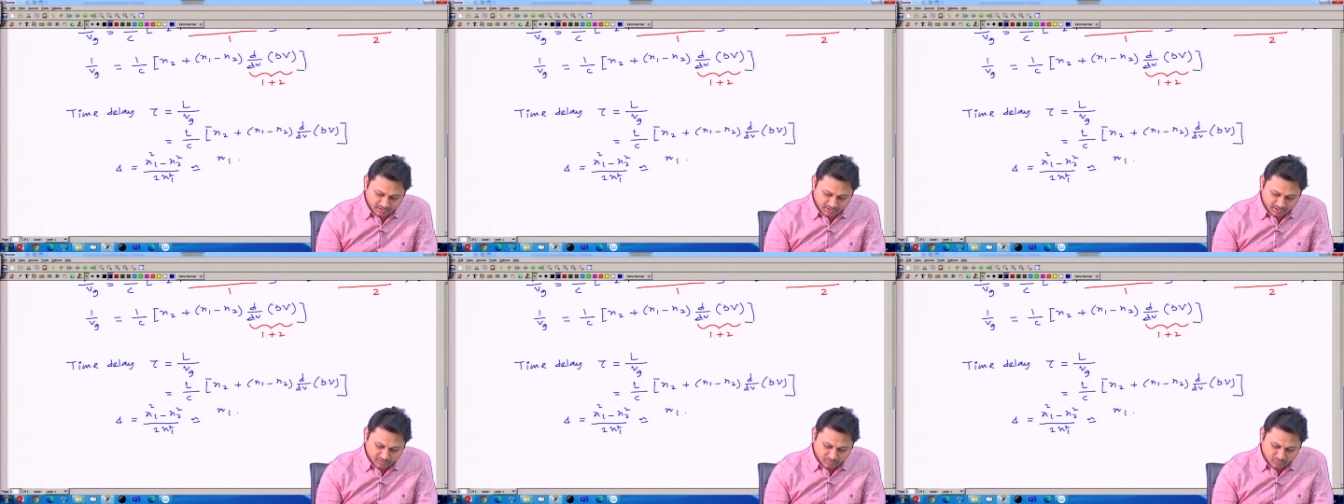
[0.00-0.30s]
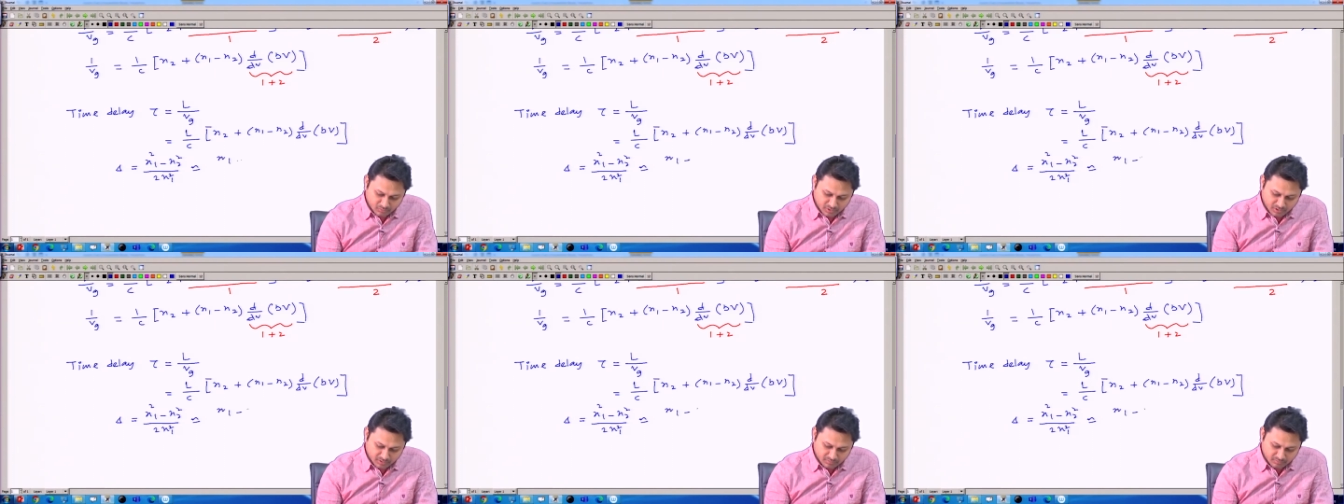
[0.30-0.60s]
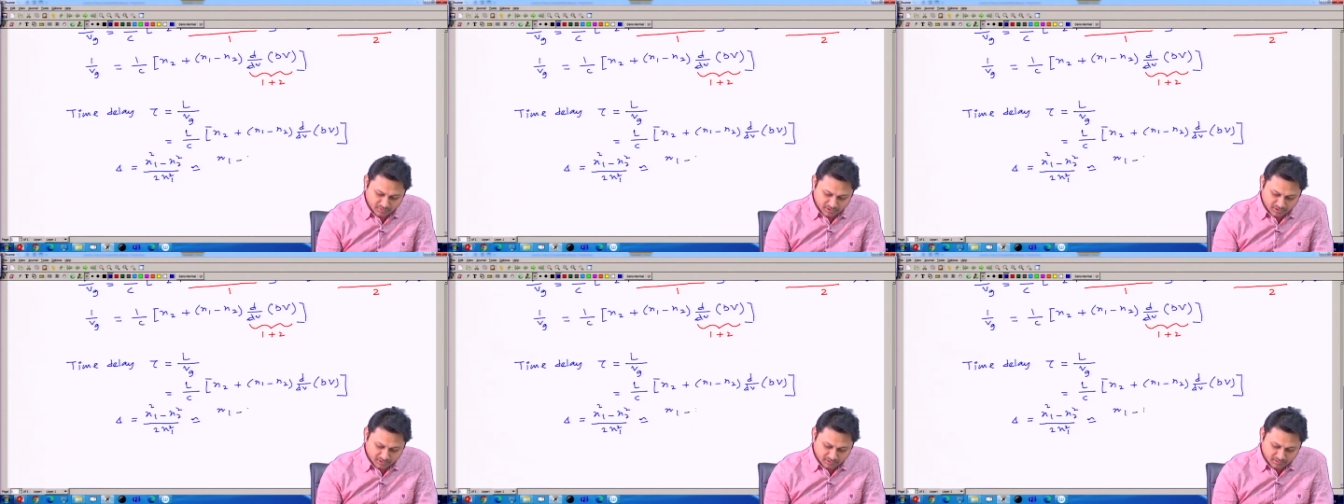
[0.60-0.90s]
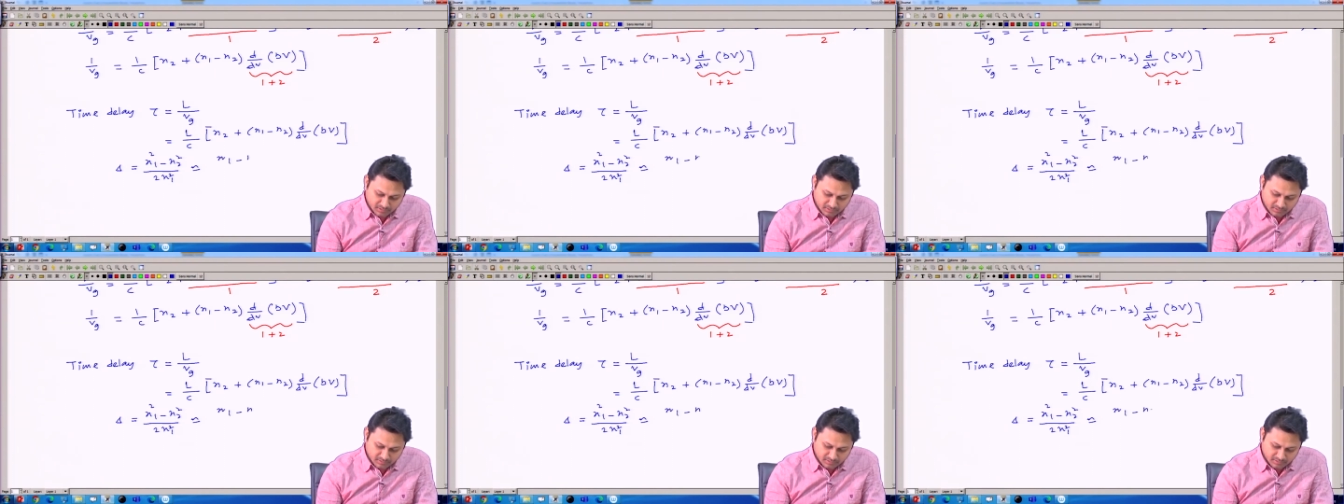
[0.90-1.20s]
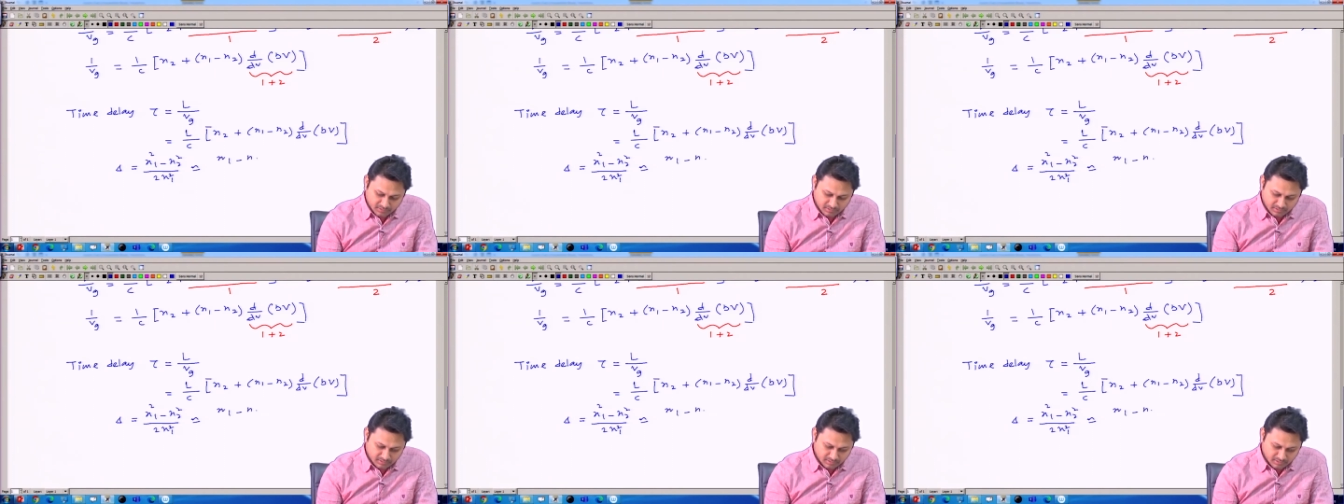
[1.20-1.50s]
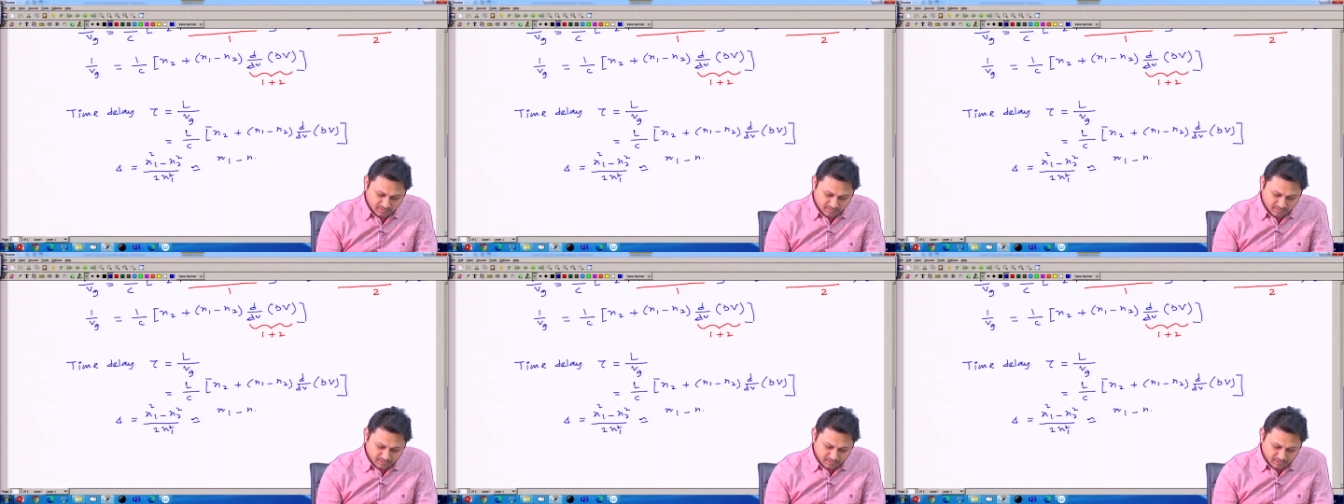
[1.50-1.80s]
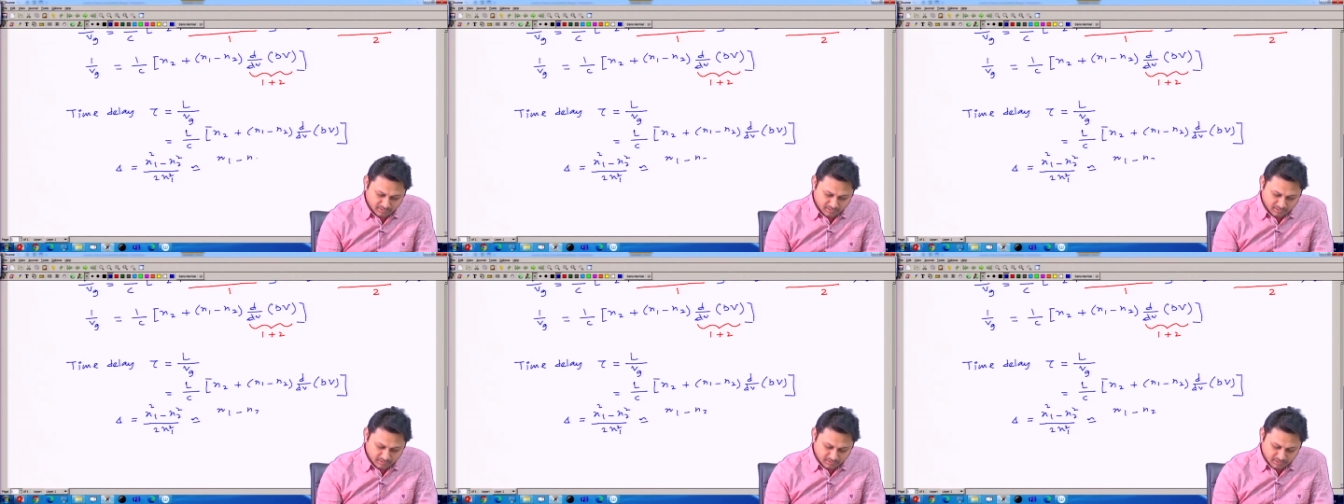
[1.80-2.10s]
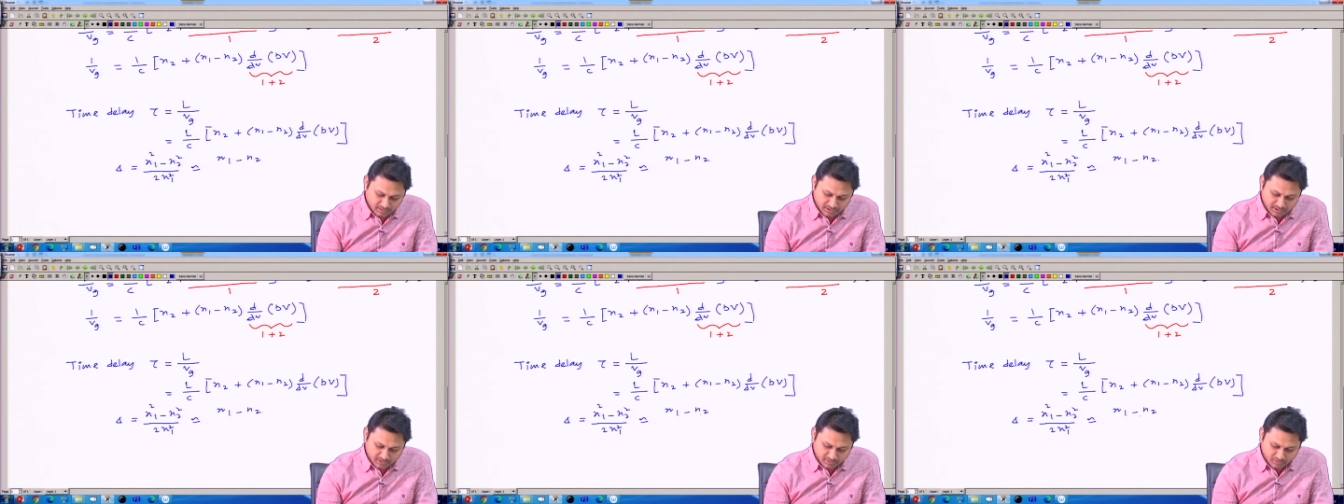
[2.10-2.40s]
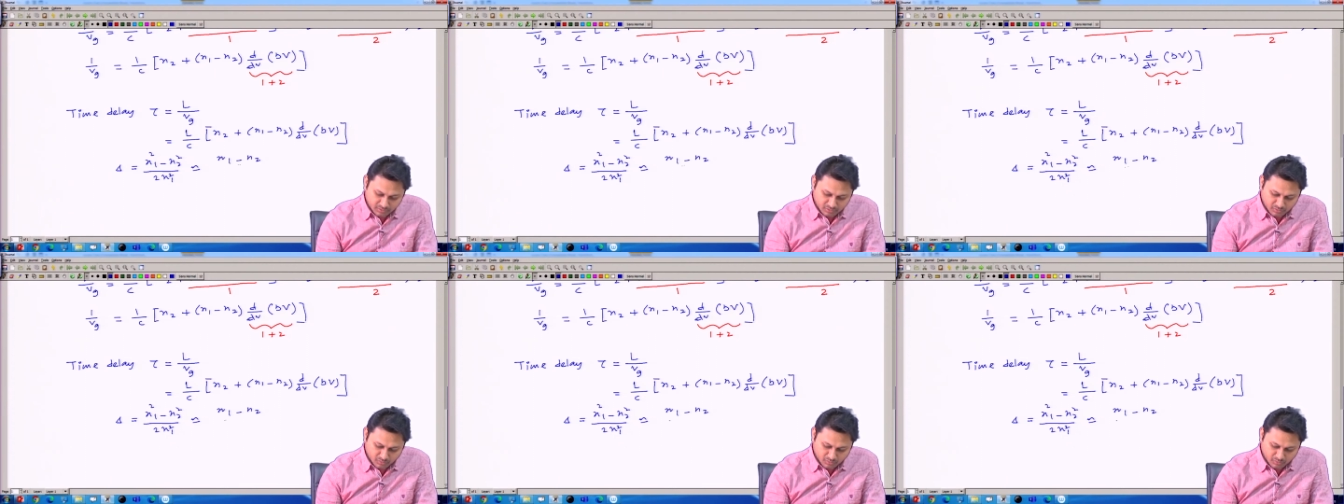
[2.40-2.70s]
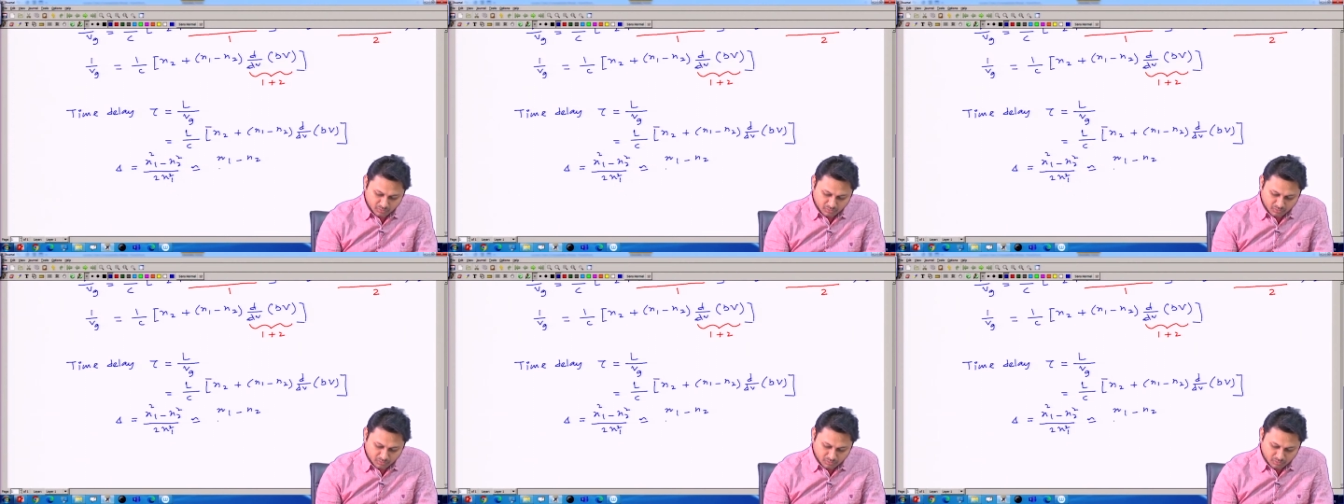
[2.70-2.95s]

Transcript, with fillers: n1 minus n2